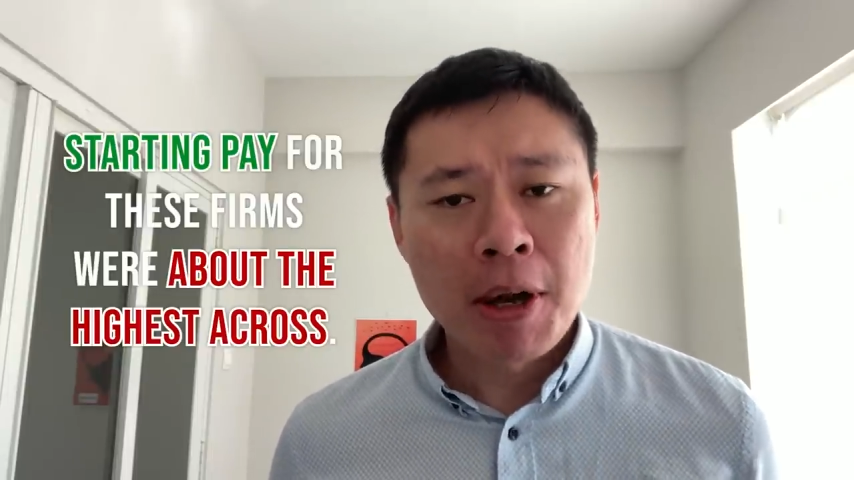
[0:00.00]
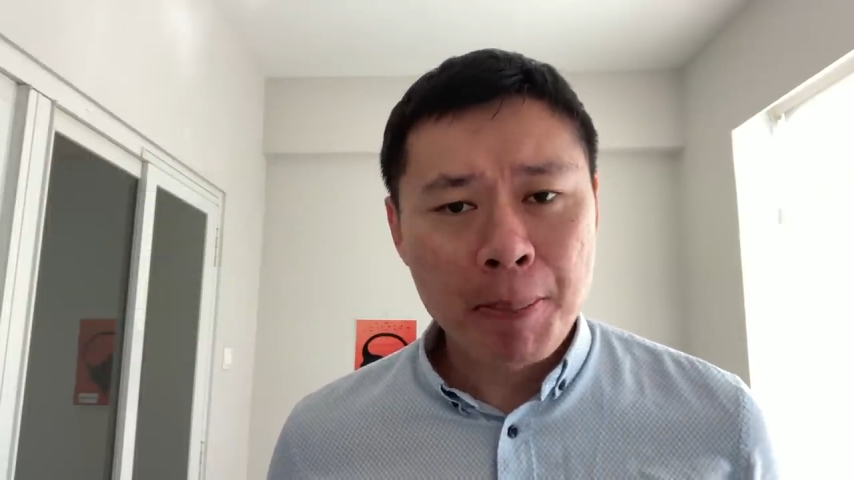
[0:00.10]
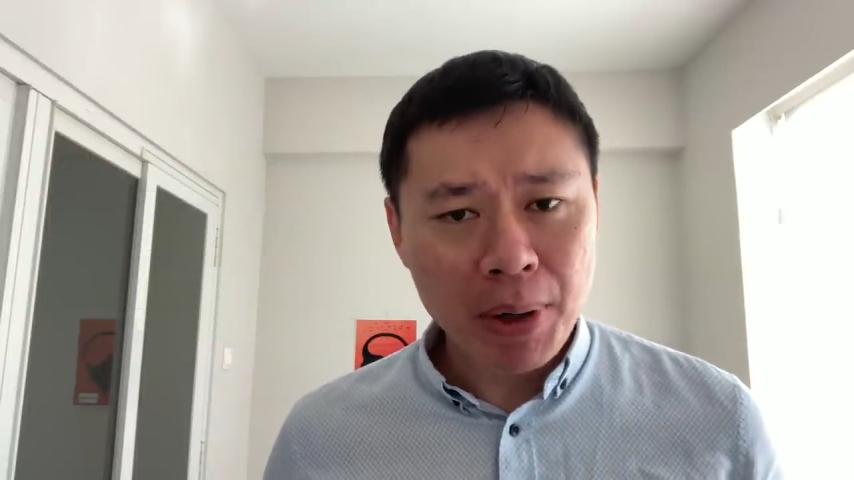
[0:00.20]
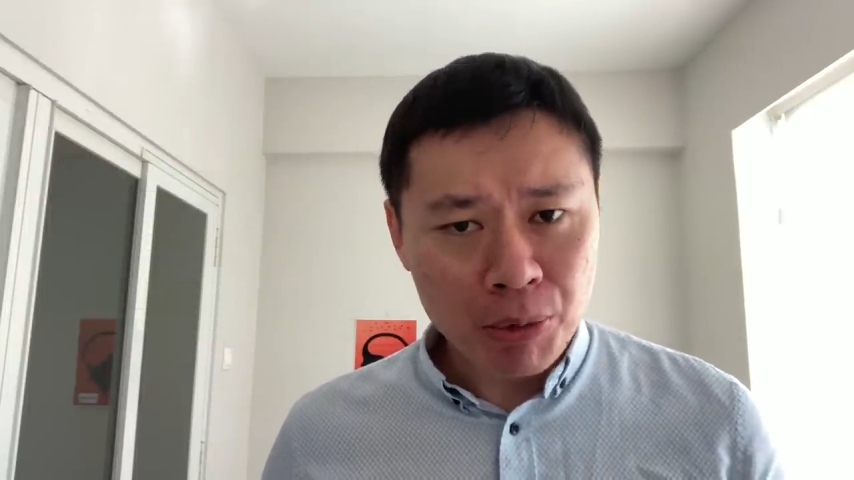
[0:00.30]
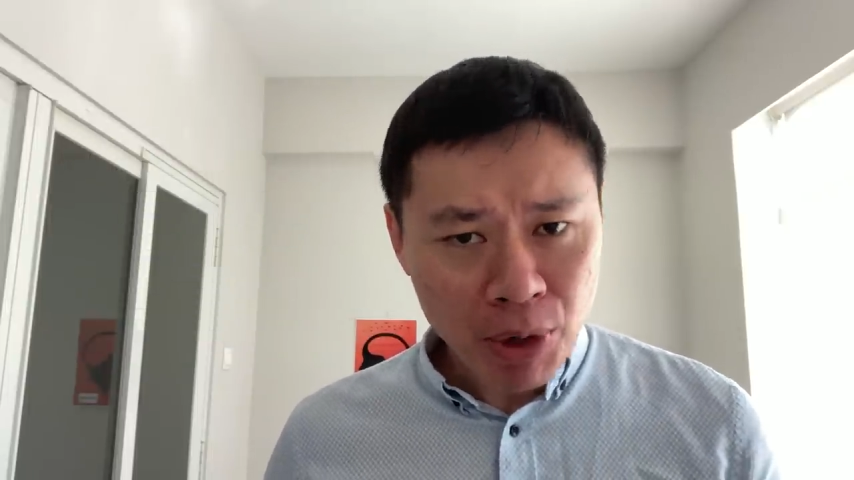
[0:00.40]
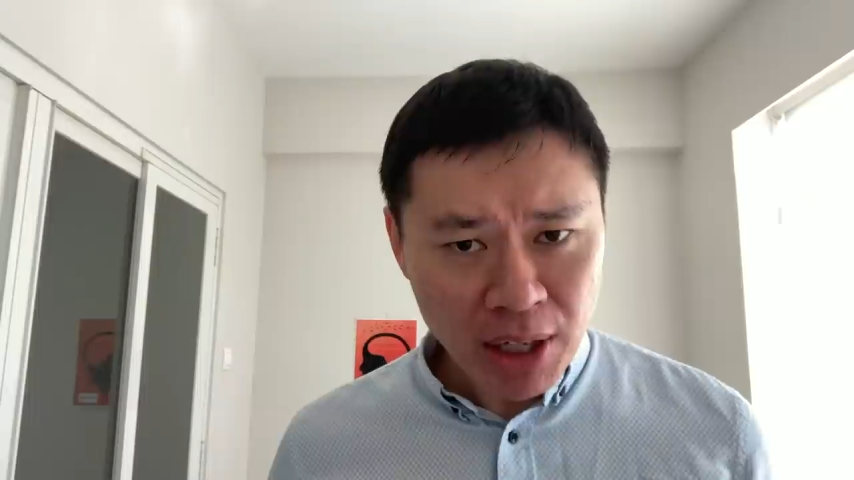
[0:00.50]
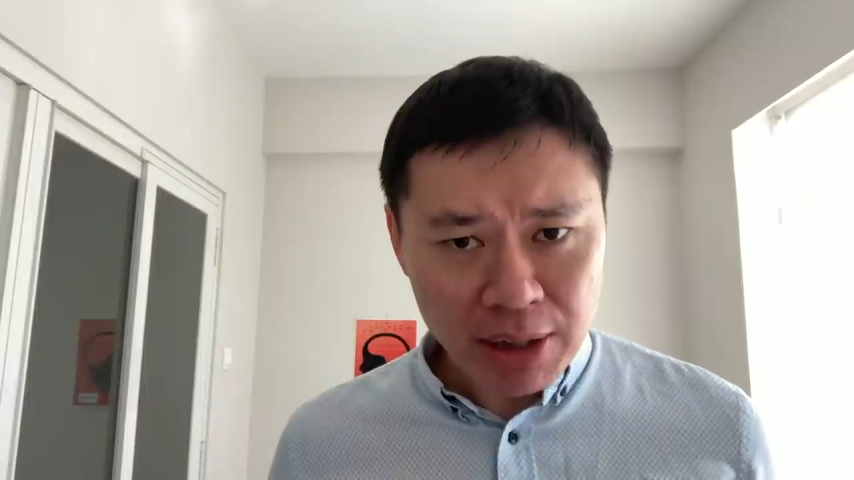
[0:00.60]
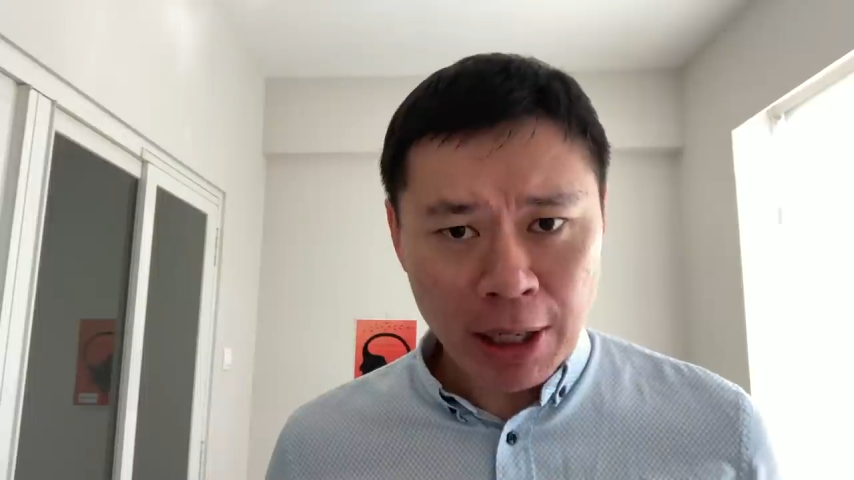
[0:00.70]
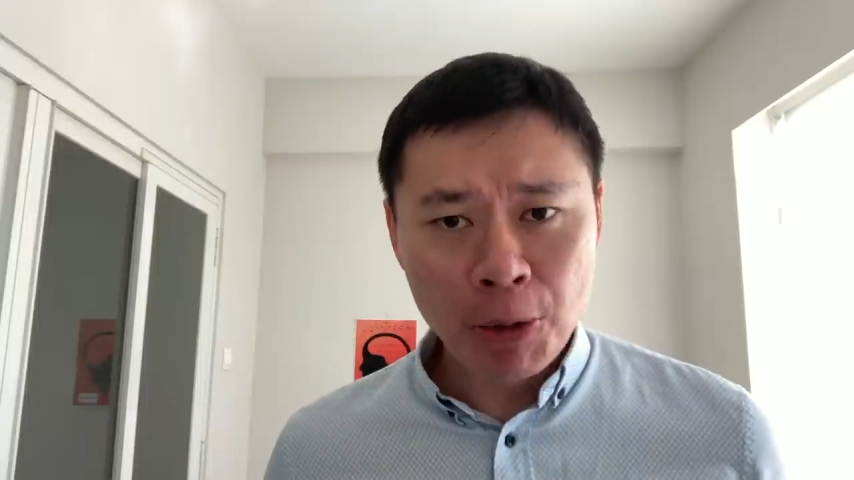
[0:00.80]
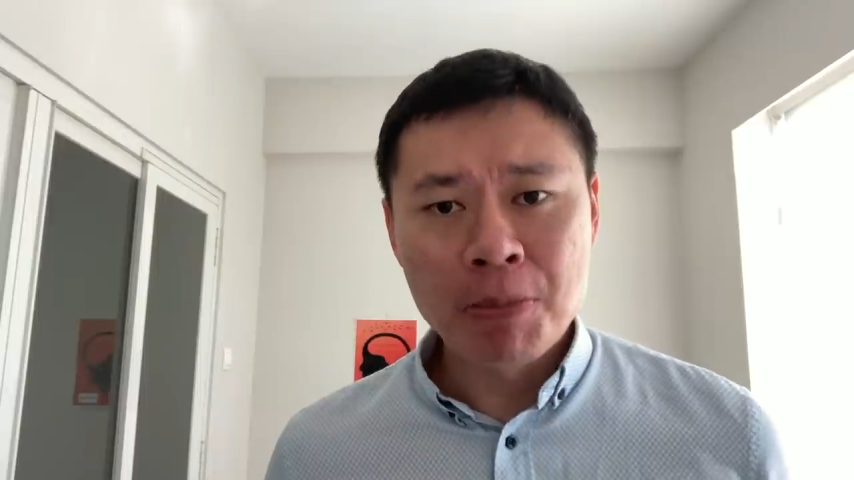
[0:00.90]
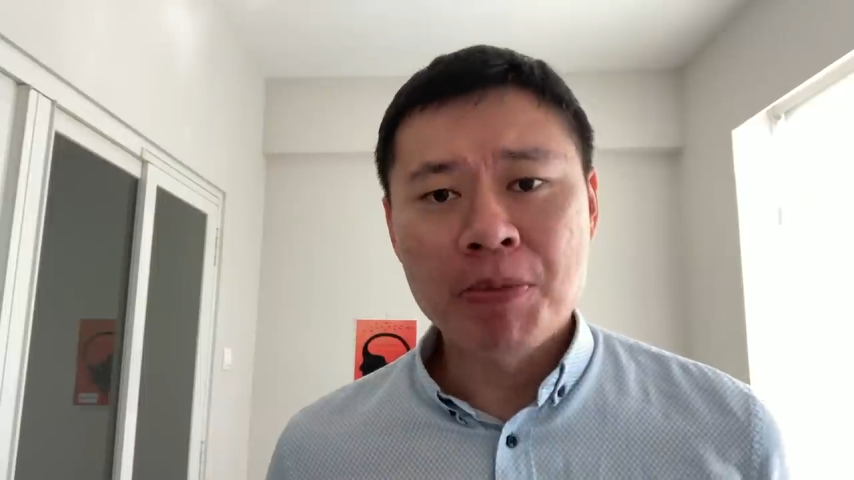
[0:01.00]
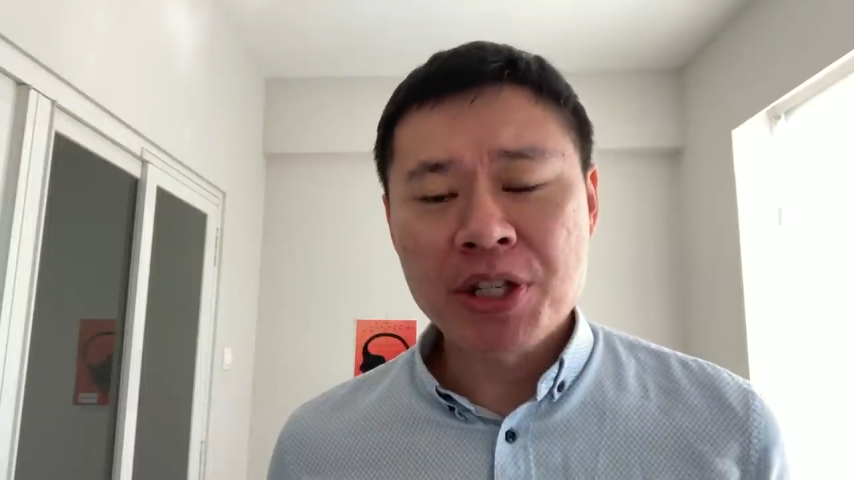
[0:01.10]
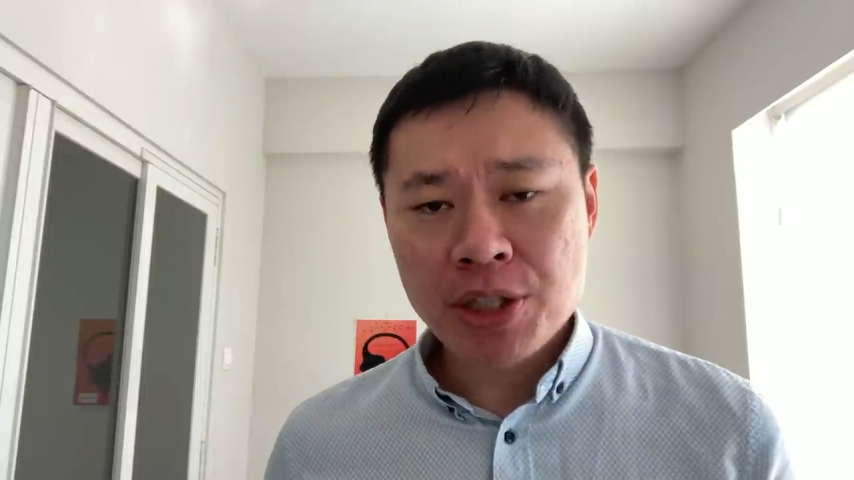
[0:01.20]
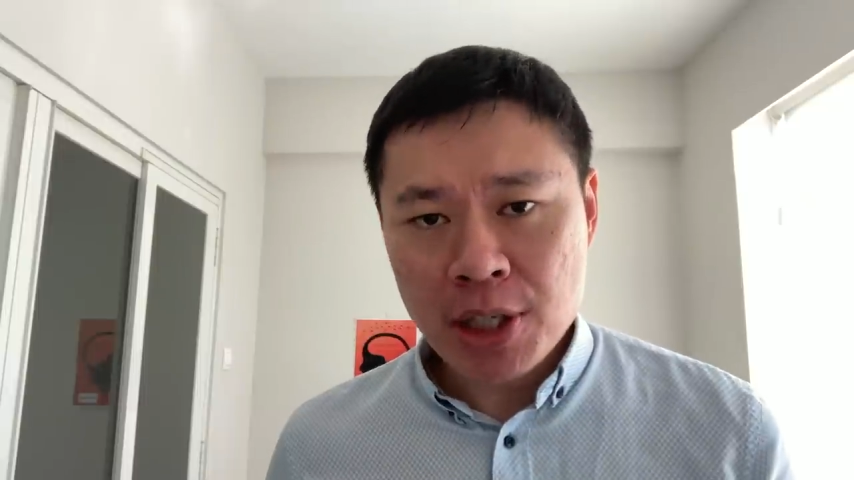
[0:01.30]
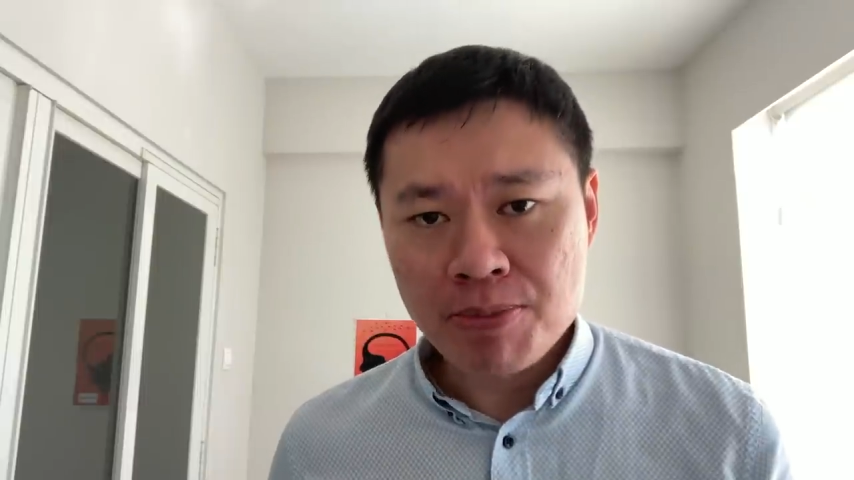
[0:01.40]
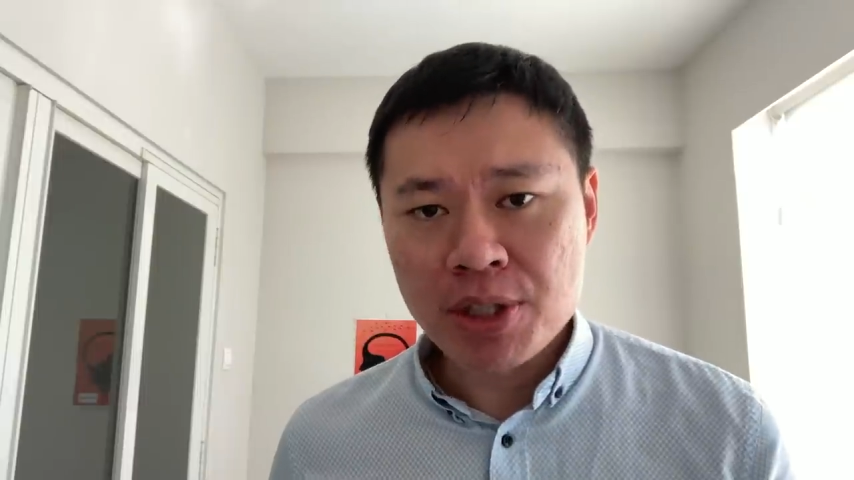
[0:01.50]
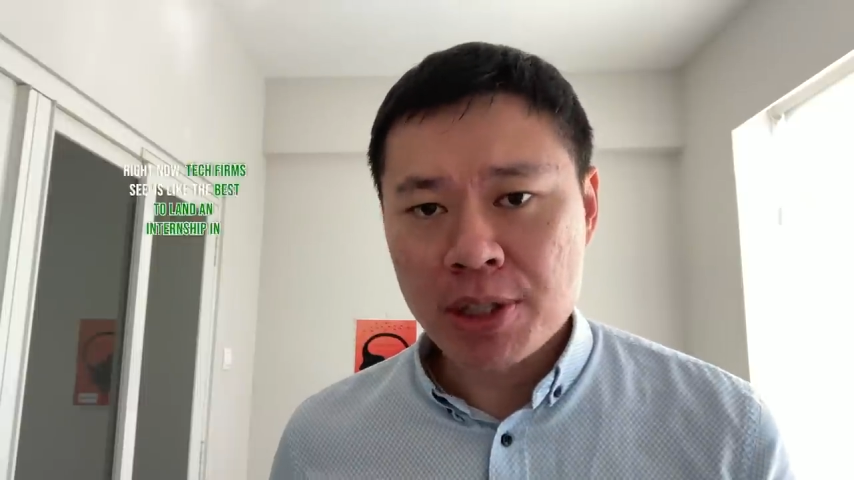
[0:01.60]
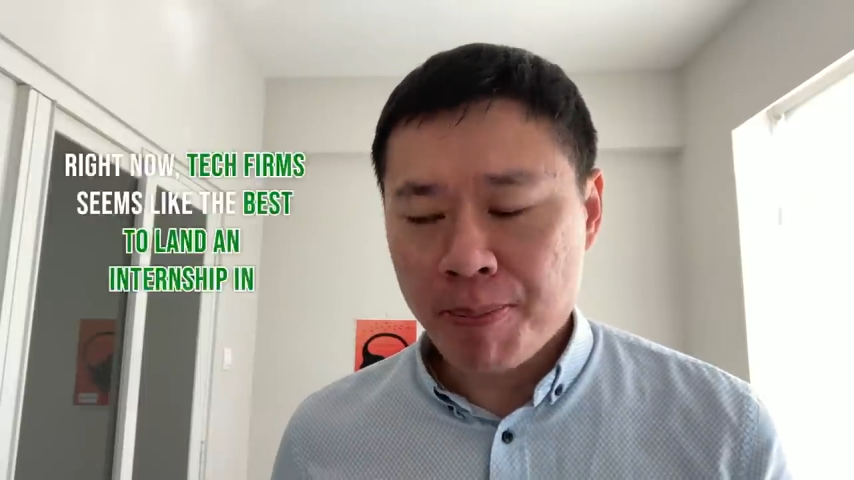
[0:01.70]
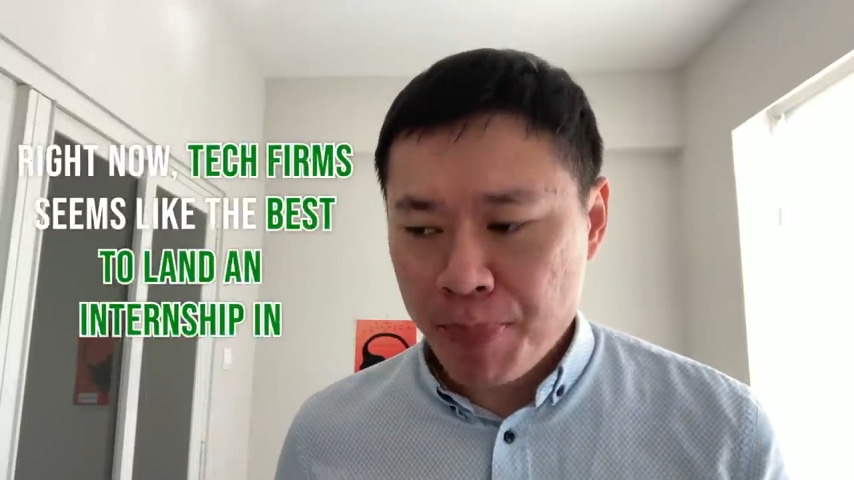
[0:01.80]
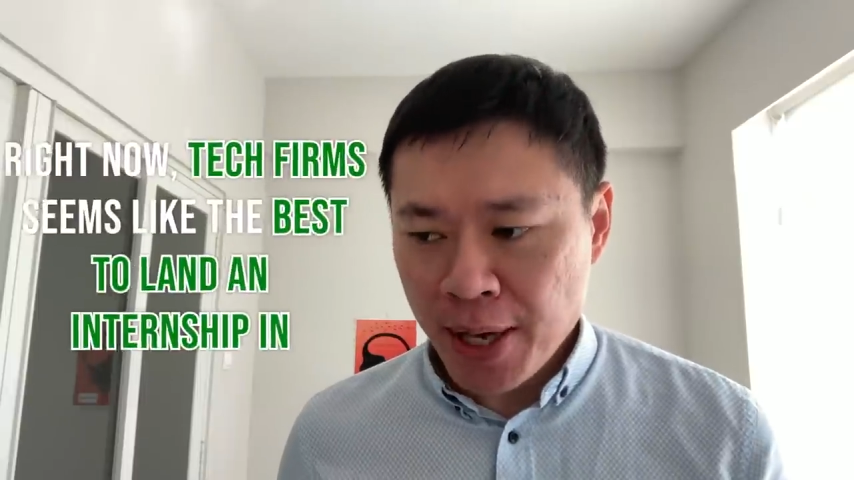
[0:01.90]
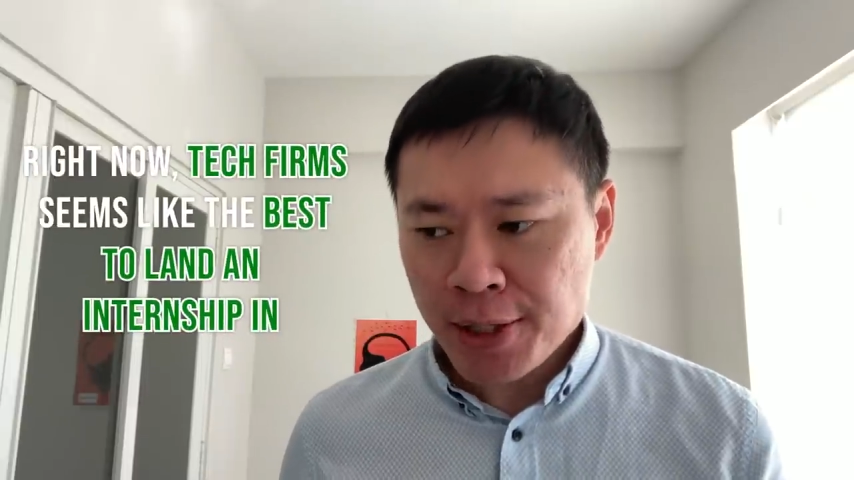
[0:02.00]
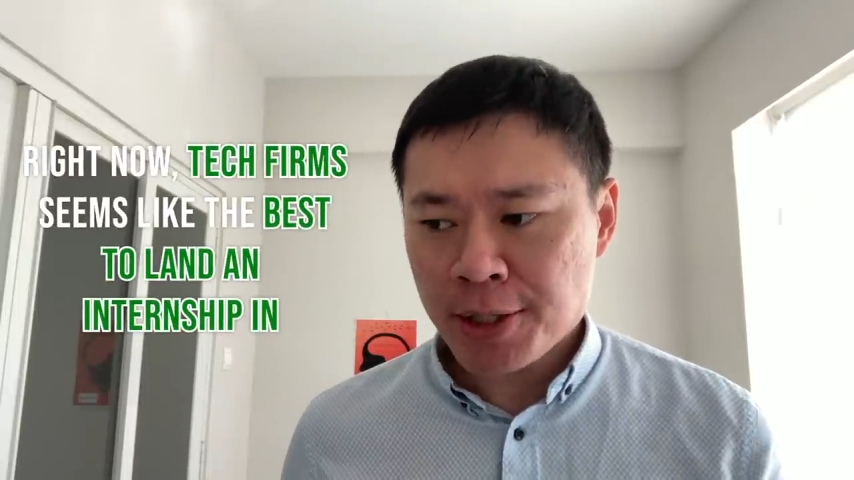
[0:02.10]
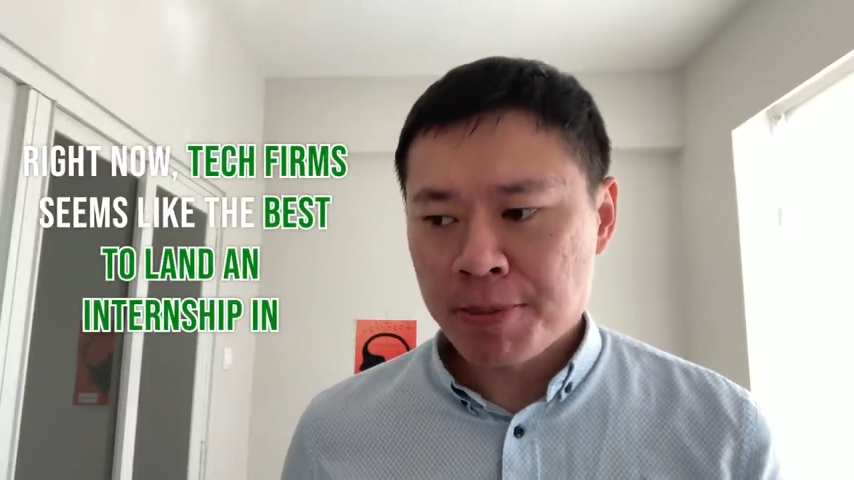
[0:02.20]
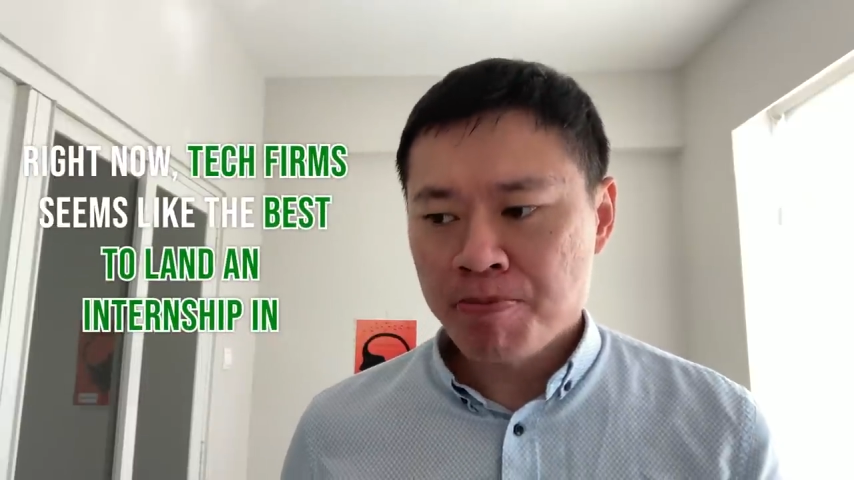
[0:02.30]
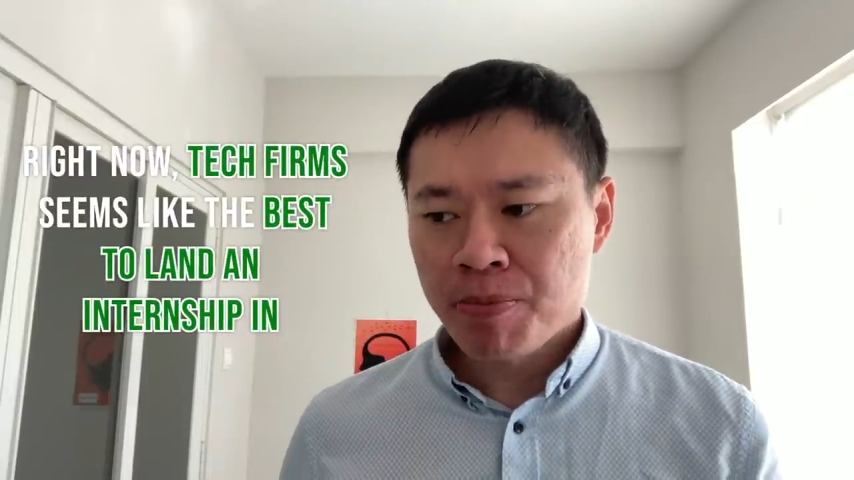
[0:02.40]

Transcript: But right now, it seems the best